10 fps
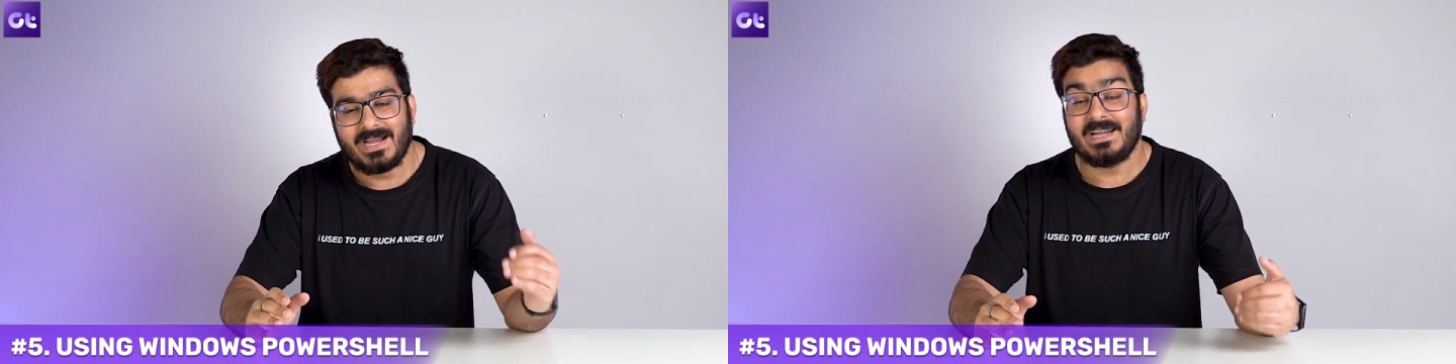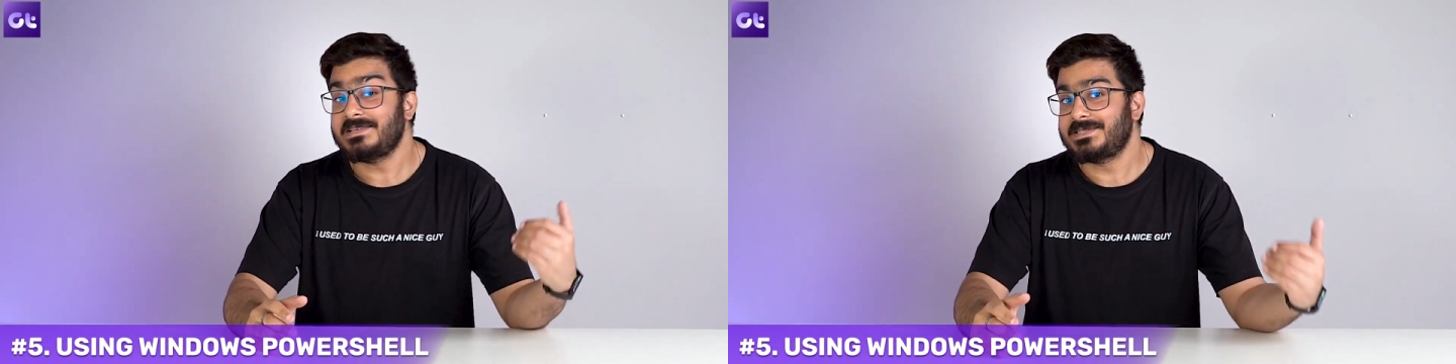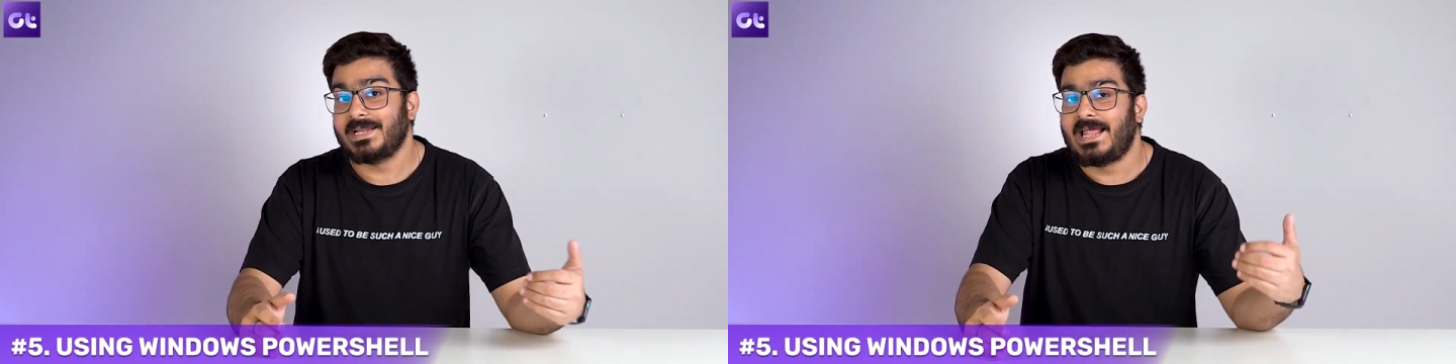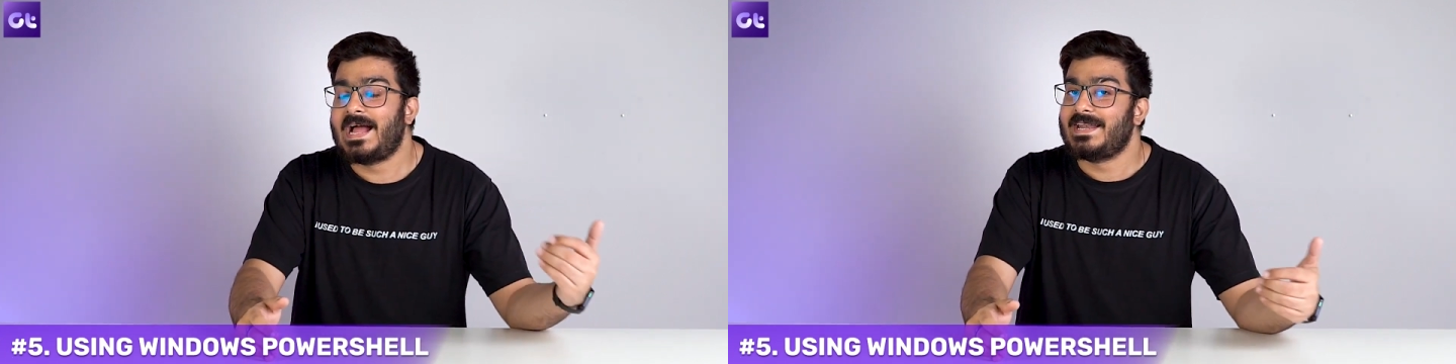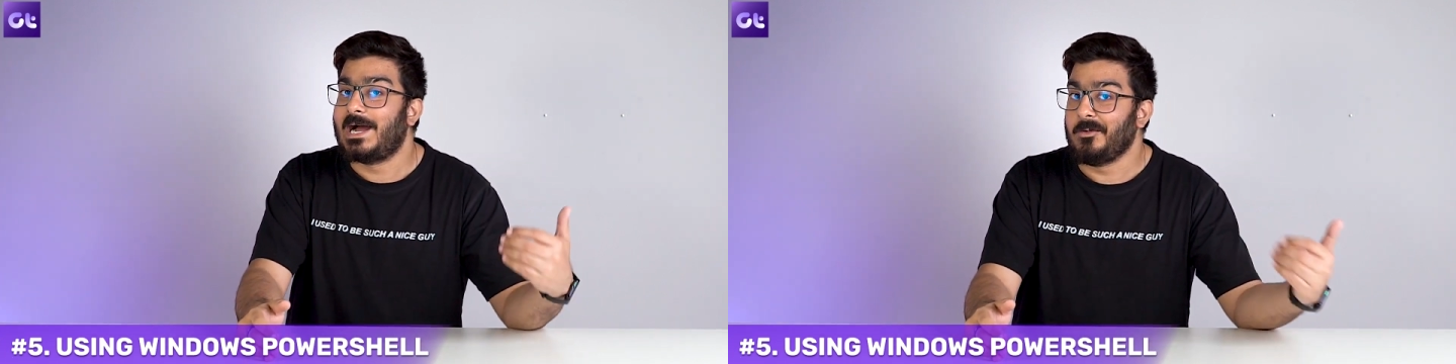it is still
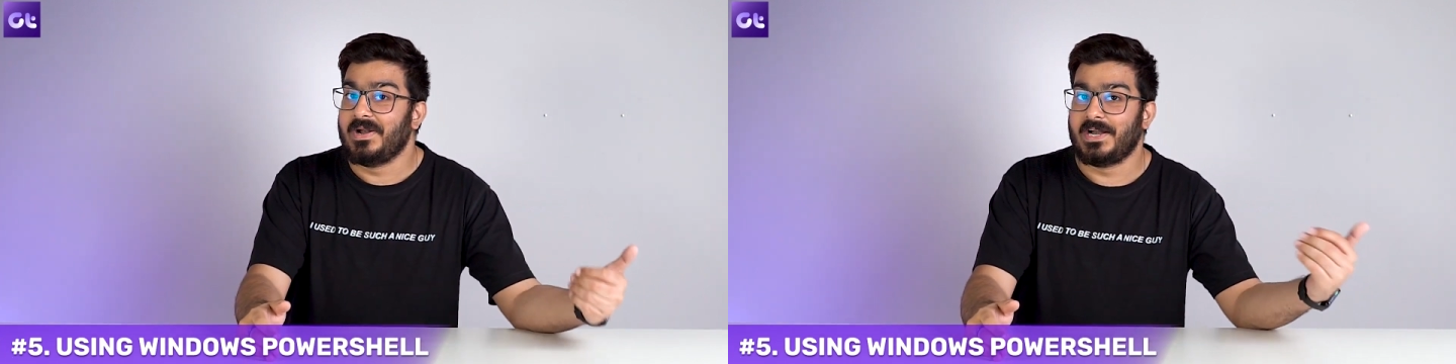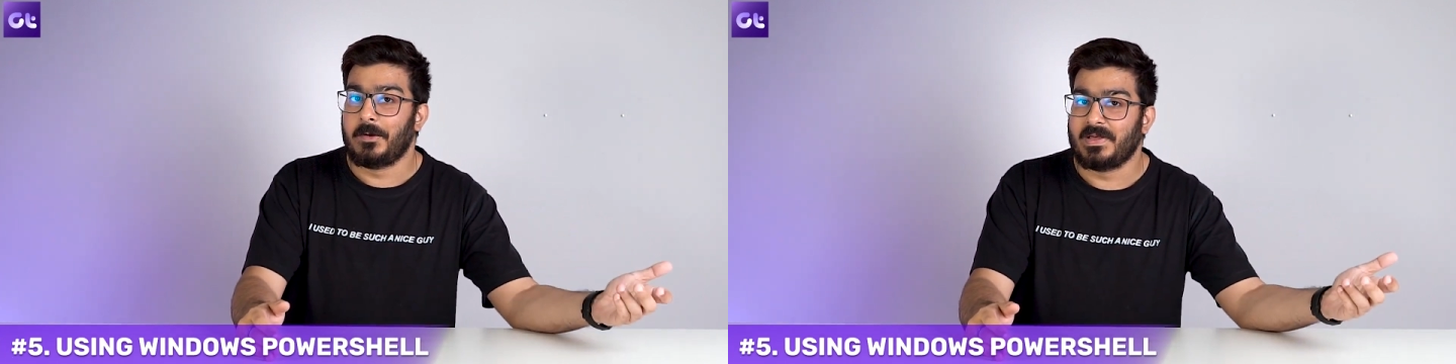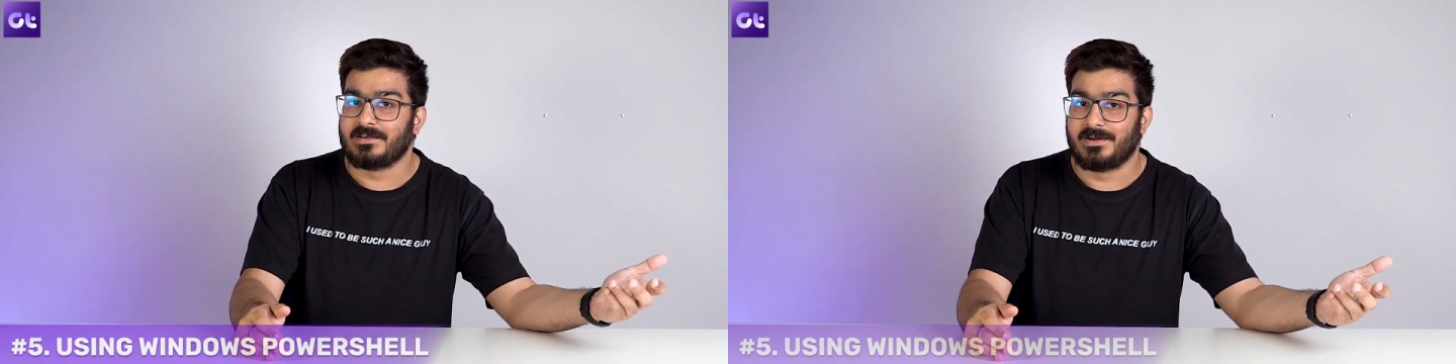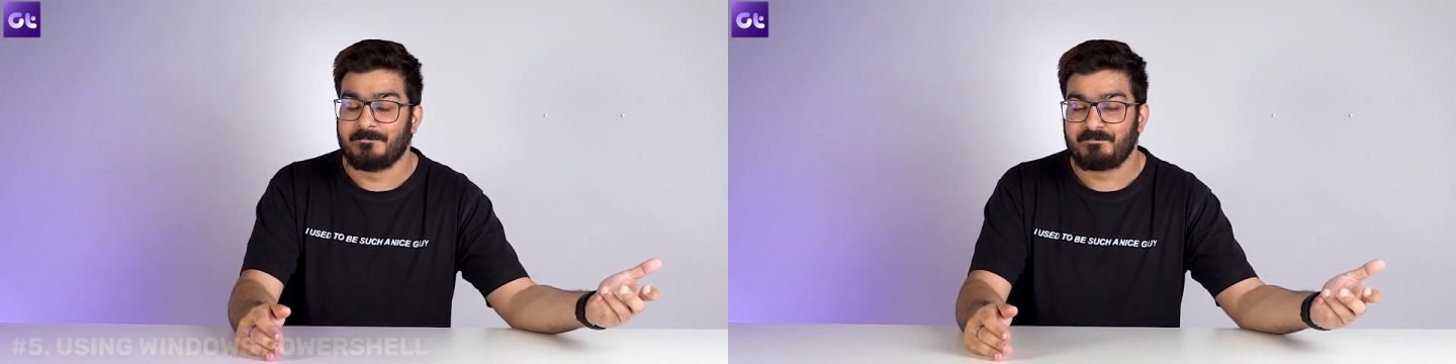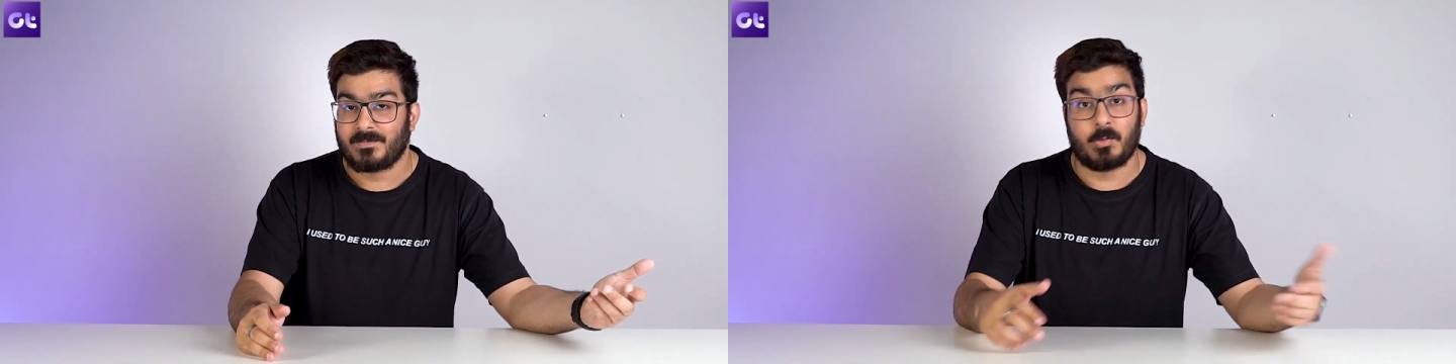an outdated method.
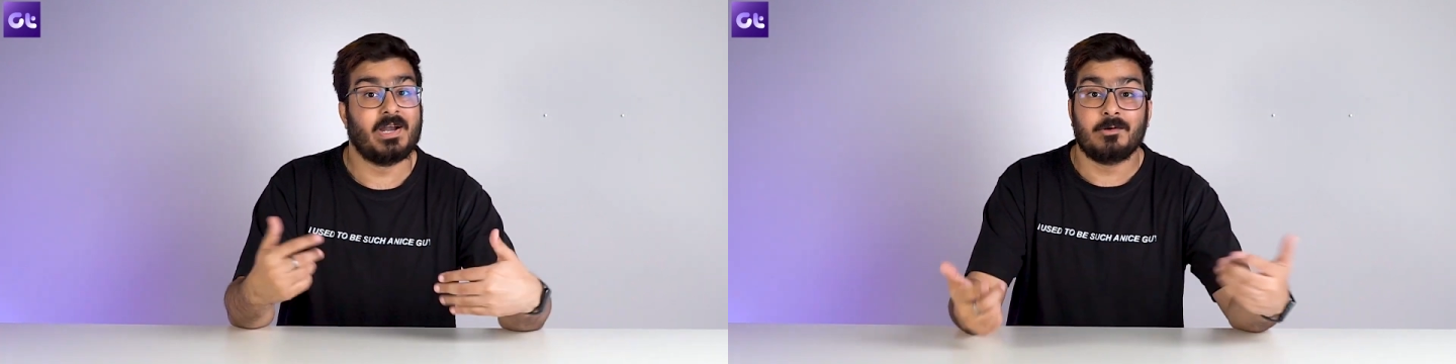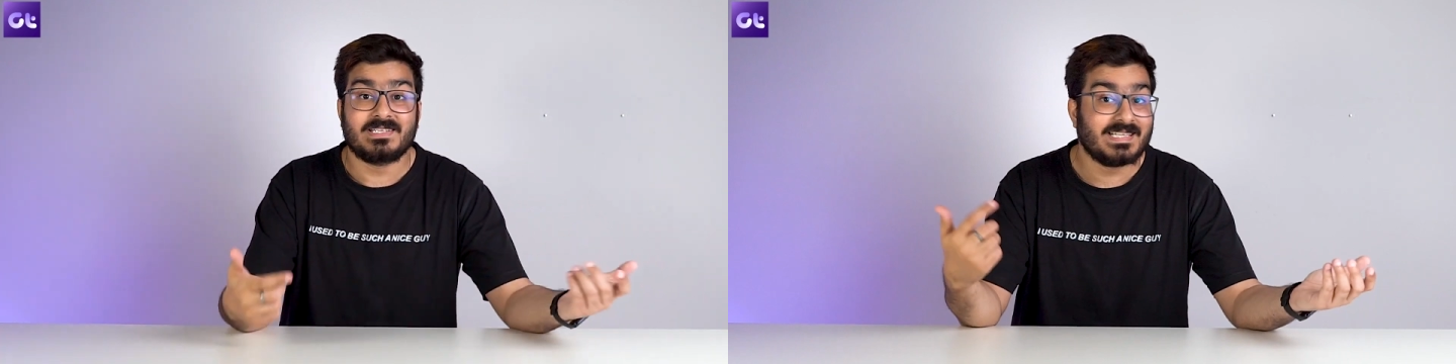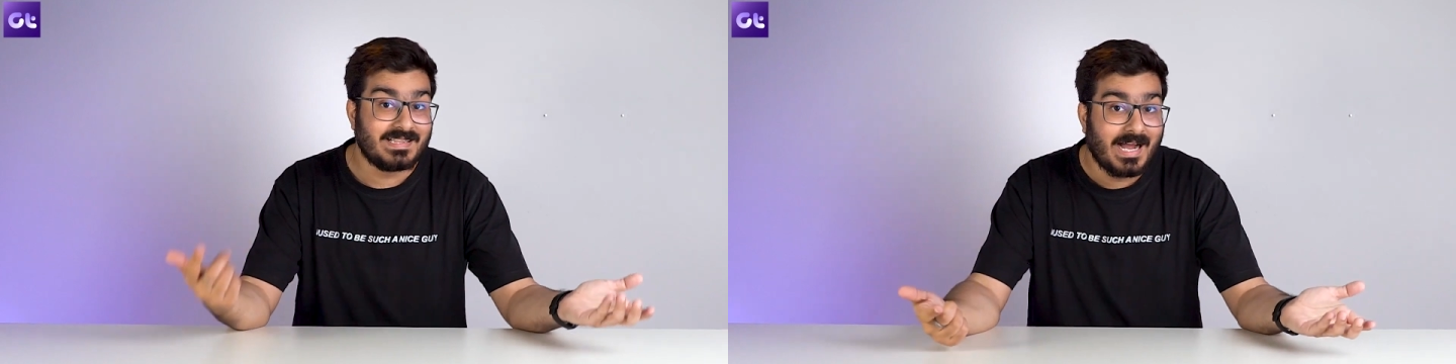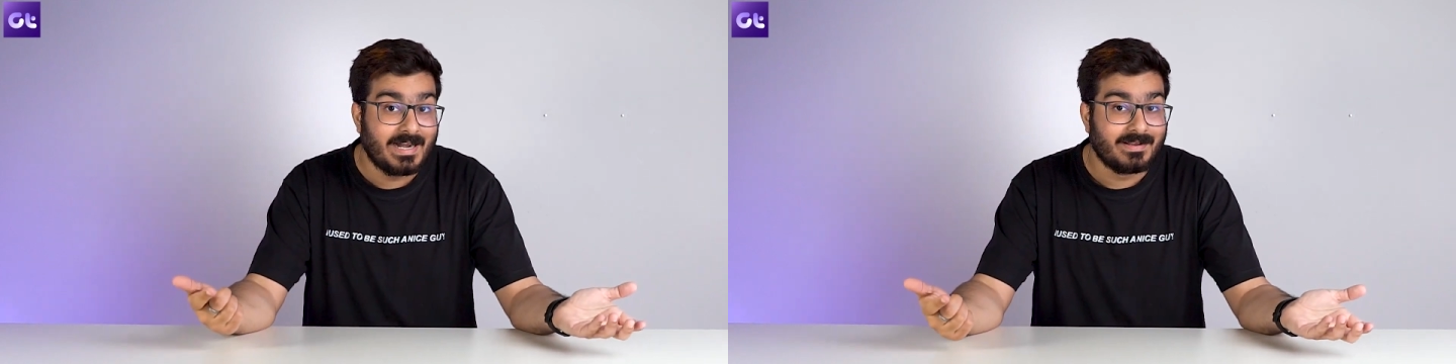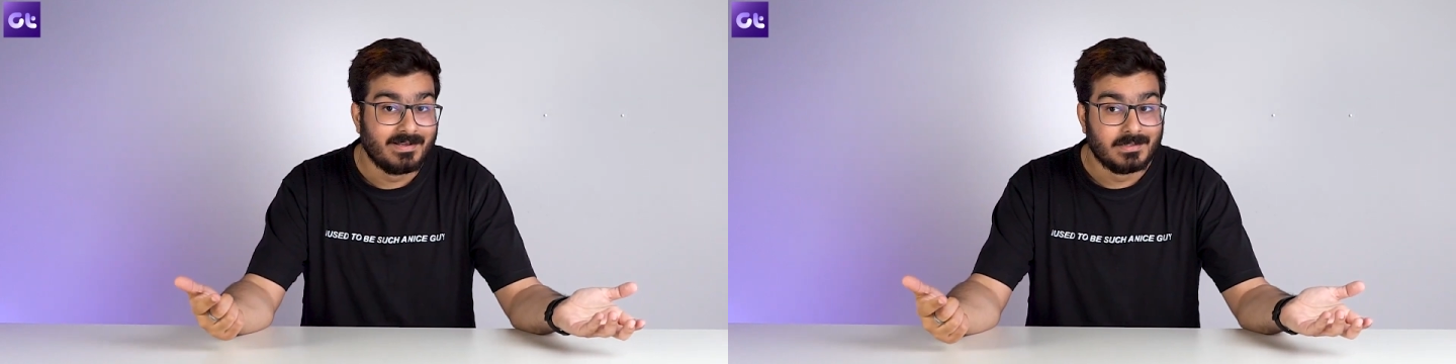why do I say
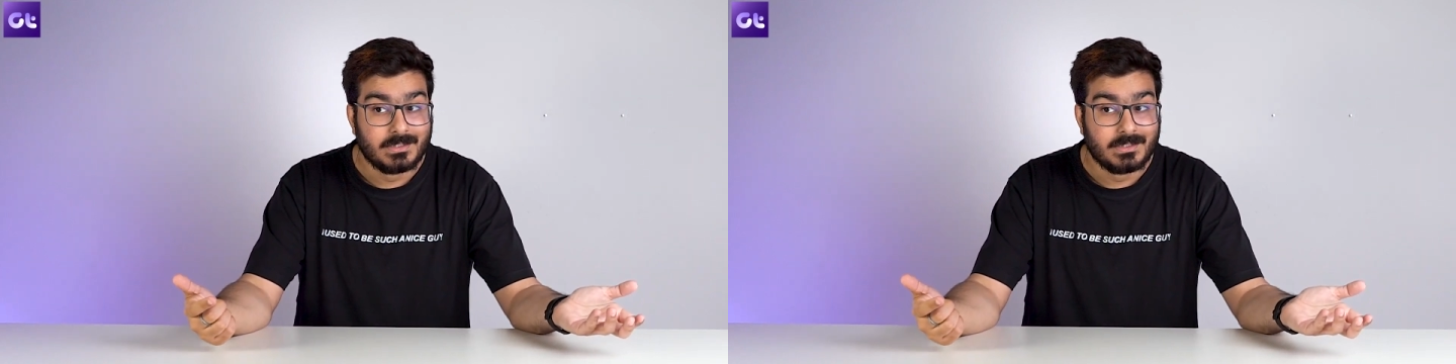that?